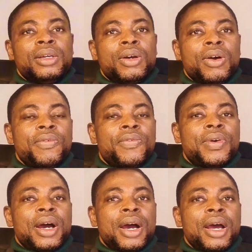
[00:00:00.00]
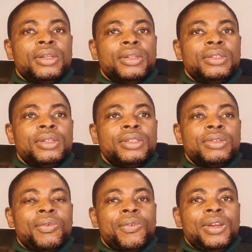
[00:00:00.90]
of
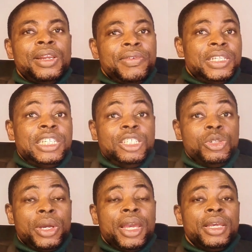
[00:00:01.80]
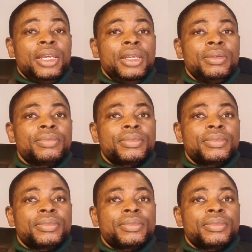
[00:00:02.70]
living in UAE,